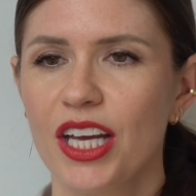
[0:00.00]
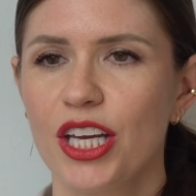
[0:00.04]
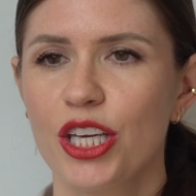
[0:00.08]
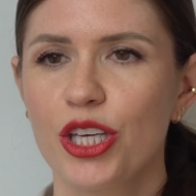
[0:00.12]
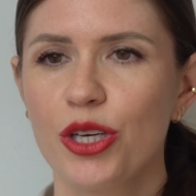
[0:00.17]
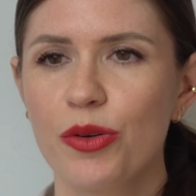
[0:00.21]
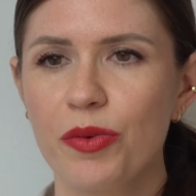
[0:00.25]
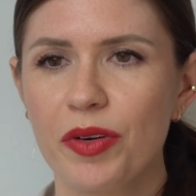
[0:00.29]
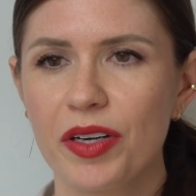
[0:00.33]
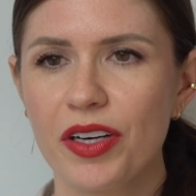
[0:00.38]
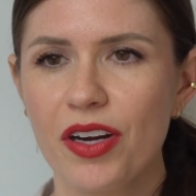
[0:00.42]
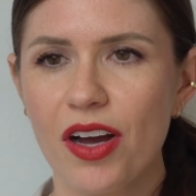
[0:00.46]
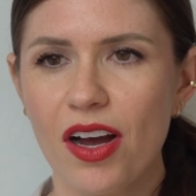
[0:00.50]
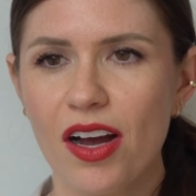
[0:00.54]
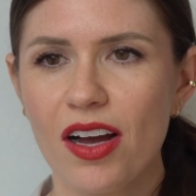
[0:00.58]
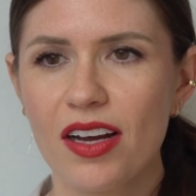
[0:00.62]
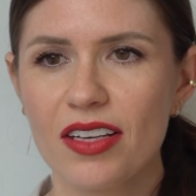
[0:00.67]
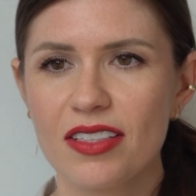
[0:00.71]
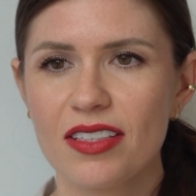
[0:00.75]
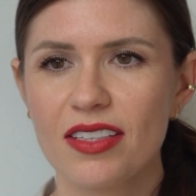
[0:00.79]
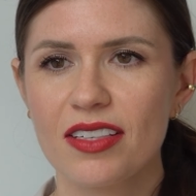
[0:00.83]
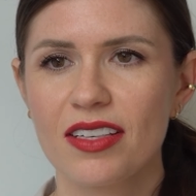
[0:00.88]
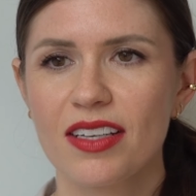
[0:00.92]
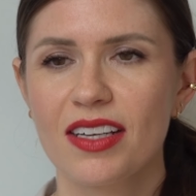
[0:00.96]
You are
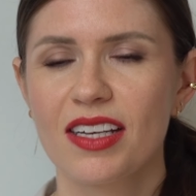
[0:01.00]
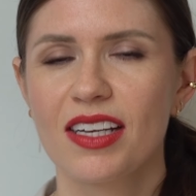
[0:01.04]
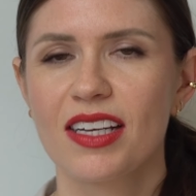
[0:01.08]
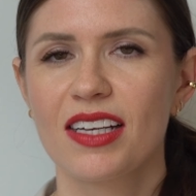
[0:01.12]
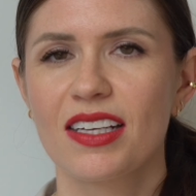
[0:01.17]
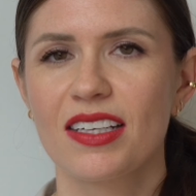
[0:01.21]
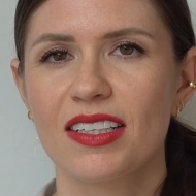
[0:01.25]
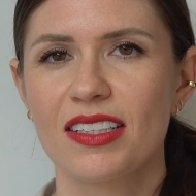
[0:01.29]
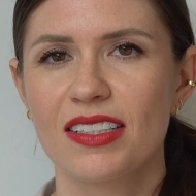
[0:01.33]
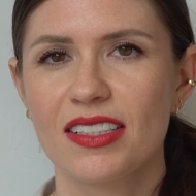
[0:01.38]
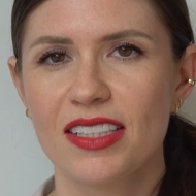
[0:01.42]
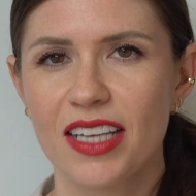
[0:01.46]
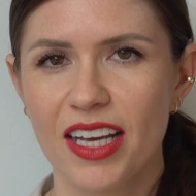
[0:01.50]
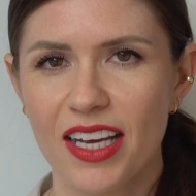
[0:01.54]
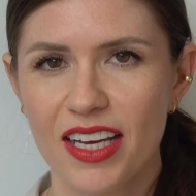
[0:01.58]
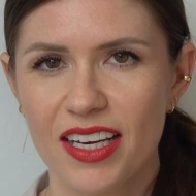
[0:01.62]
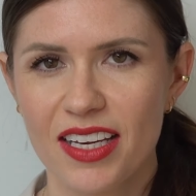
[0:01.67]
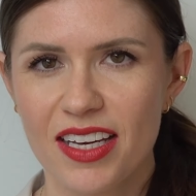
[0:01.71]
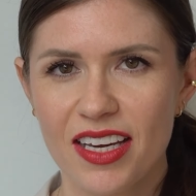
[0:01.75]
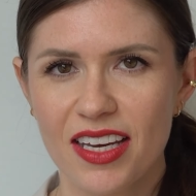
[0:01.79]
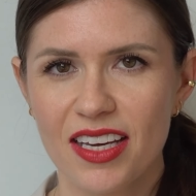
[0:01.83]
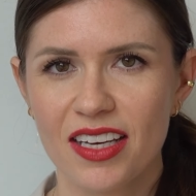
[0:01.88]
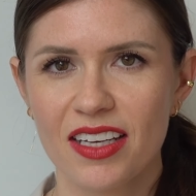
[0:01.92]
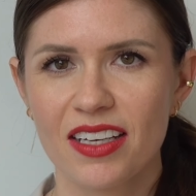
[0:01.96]
not
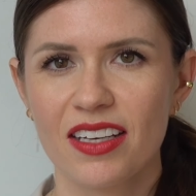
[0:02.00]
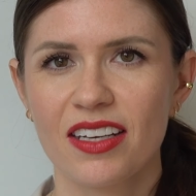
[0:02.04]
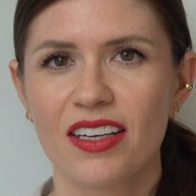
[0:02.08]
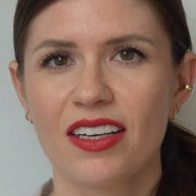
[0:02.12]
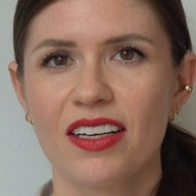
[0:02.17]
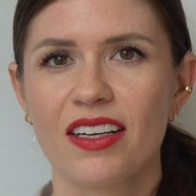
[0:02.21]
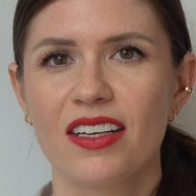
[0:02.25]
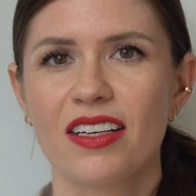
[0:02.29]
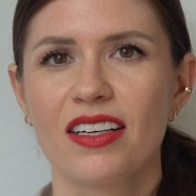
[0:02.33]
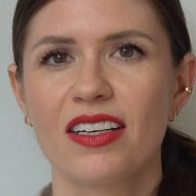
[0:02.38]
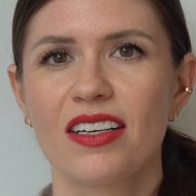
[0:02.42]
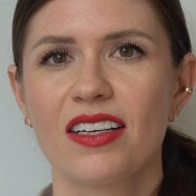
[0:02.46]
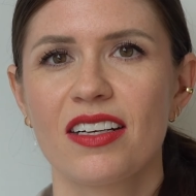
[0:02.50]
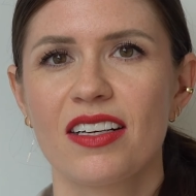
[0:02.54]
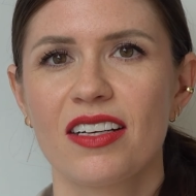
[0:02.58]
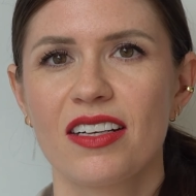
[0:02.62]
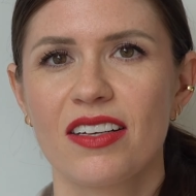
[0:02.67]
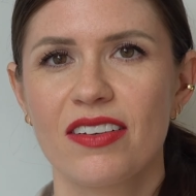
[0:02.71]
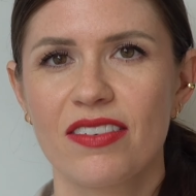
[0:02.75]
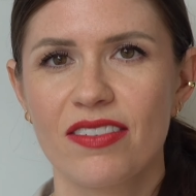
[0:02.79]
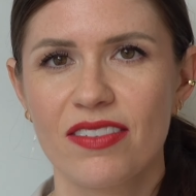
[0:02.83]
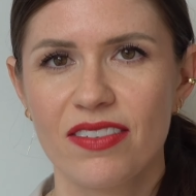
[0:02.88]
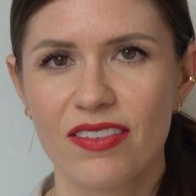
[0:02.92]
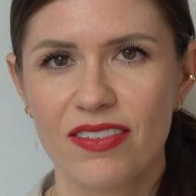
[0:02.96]
taking
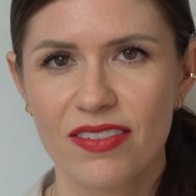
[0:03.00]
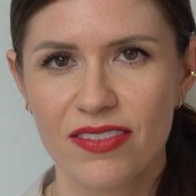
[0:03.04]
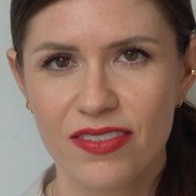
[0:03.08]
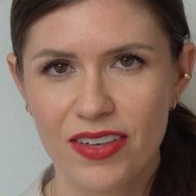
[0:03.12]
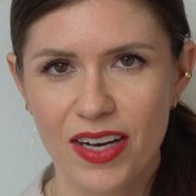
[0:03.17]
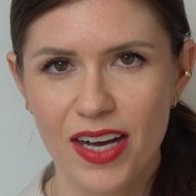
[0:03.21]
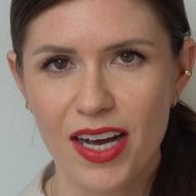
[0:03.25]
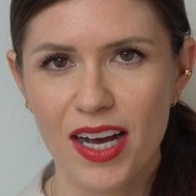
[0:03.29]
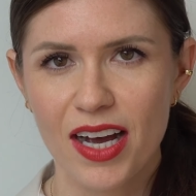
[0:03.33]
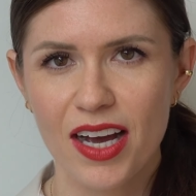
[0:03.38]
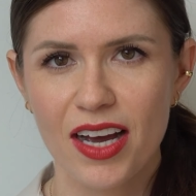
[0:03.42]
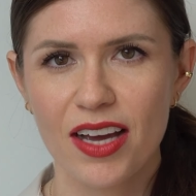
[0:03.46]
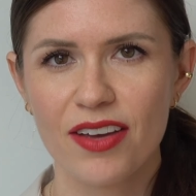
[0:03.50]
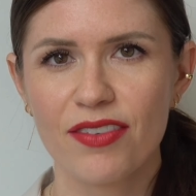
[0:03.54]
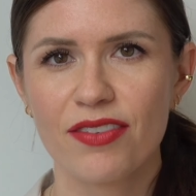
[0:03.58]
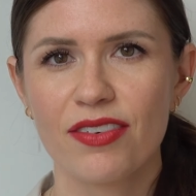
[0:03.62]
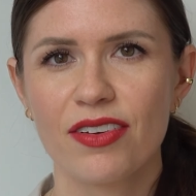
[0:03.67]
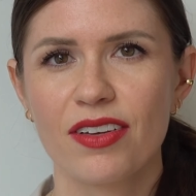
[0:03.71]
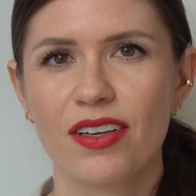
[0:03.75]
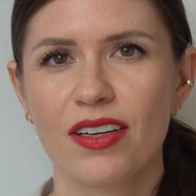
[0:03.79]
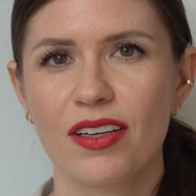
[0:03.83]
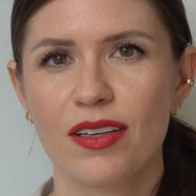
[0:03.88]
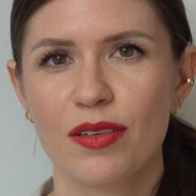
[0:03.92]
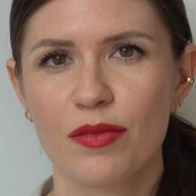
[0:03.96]
5
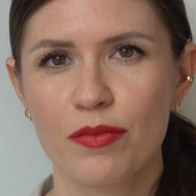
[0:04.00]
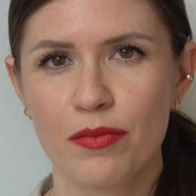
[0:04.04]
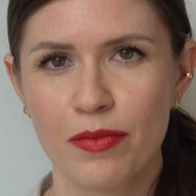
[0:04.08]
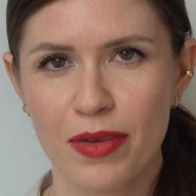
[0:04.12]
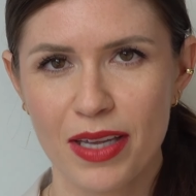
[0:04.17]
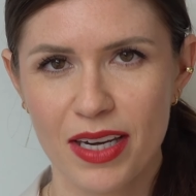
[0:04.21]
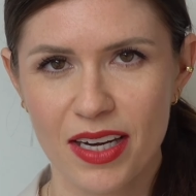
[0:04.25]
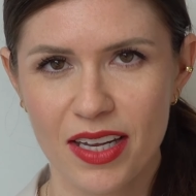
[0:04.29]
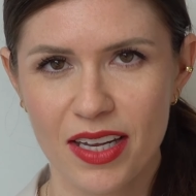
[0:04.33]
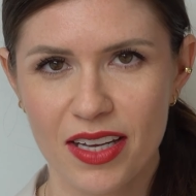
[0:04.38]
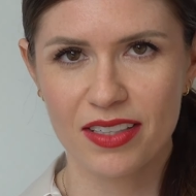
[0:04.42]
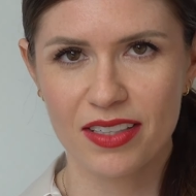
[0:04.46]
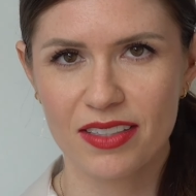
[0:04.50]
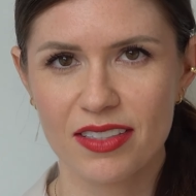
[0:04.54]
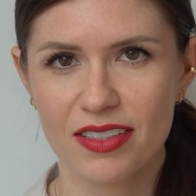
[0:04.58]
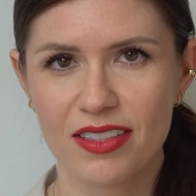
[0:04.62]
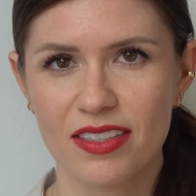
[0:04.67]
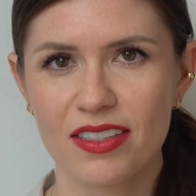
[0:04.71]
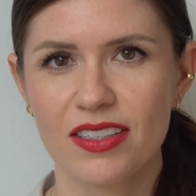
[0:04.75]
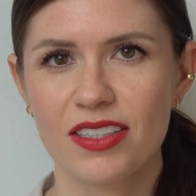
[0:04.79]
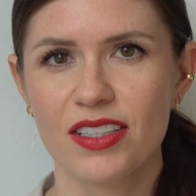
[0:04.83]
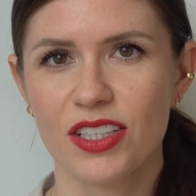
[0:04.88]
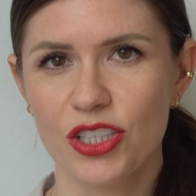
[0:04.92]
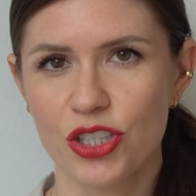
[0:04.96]
minutes
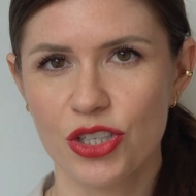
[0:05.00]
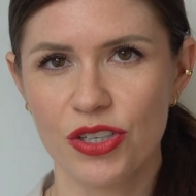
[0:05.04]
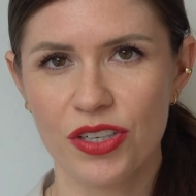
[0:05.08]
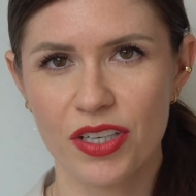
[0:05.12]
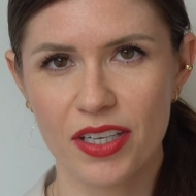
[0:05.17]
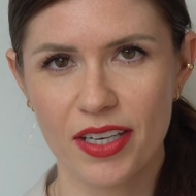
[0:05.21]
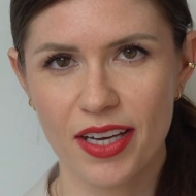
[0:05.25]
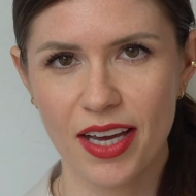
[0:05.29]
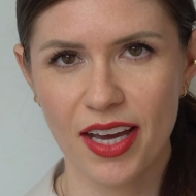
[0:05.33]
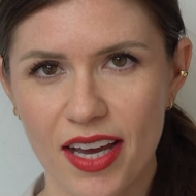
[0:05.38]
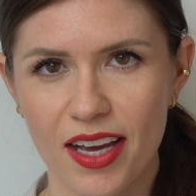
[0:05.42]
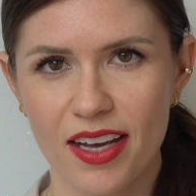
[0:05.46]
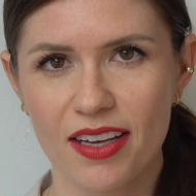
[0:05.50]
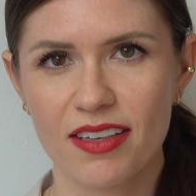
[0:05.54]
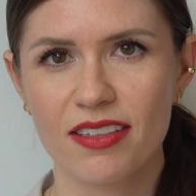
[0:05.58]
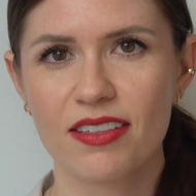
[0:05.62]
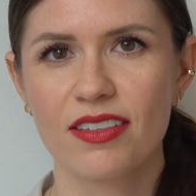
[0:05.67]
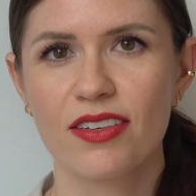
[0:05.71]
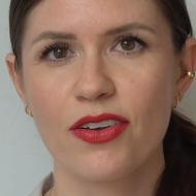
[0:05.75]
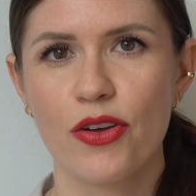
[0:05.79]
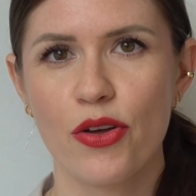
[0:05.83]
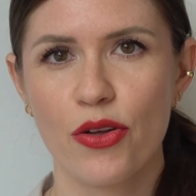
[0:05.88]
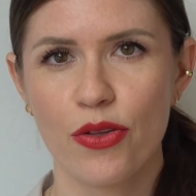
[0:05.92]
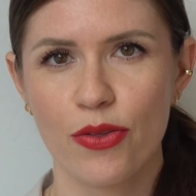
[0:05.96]
to get
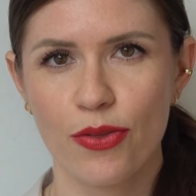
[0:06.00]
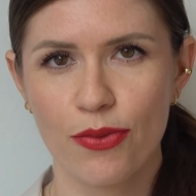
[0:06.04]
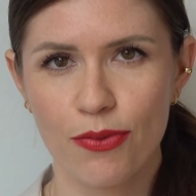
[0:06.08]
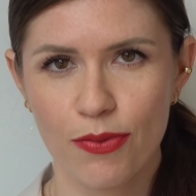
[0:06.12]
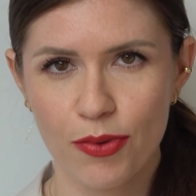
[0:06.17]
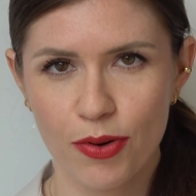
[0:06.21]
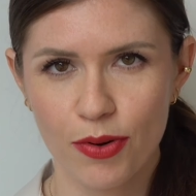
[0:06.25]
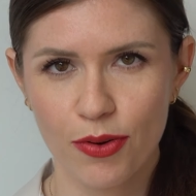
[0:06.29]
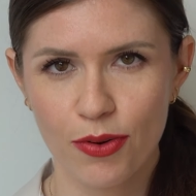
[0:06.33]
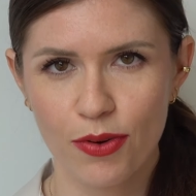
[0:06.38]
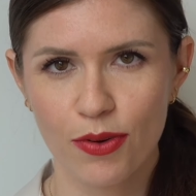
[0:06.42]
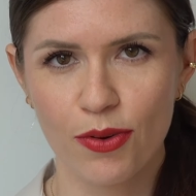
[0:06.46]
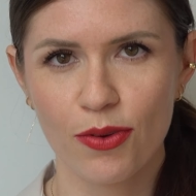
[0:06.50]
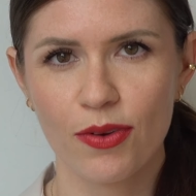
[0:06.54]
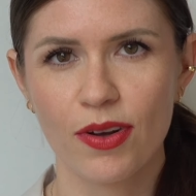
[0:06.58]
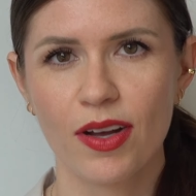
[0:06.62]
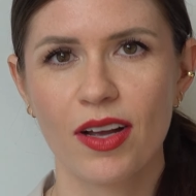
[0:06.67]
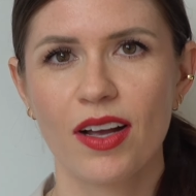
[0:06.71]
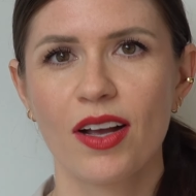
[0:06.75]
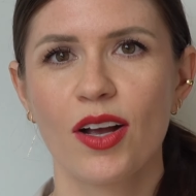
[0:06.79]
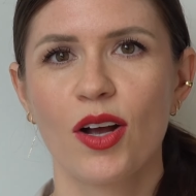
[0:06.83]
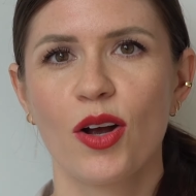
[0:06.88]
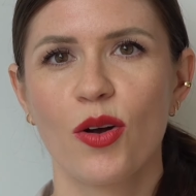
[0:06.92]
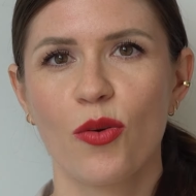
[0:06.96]
through
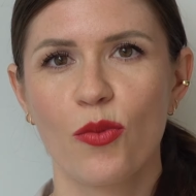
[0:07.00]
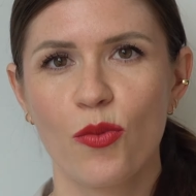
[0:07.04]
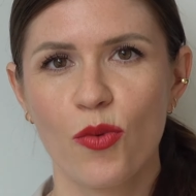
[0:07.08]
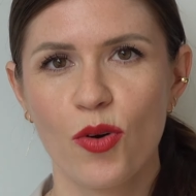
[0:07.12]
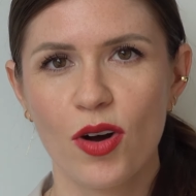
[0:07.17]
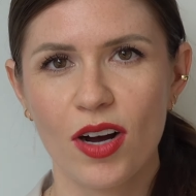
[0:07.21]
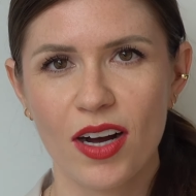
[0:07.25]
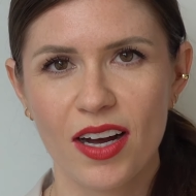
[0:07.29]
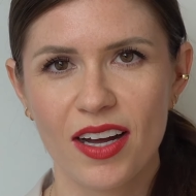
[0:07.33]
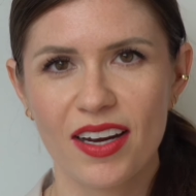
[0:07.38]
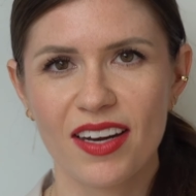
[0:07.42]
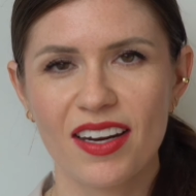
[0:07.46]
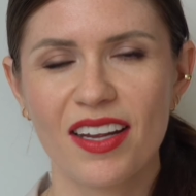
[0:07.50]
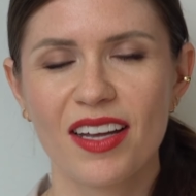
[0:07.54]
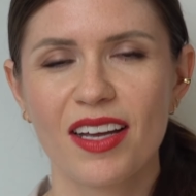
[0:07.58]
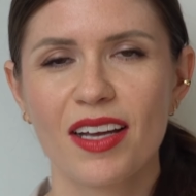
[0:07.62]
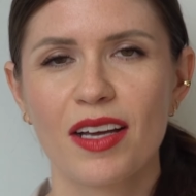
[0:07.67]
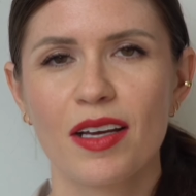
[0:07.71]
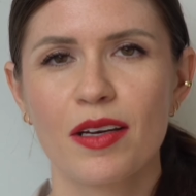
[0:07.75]
one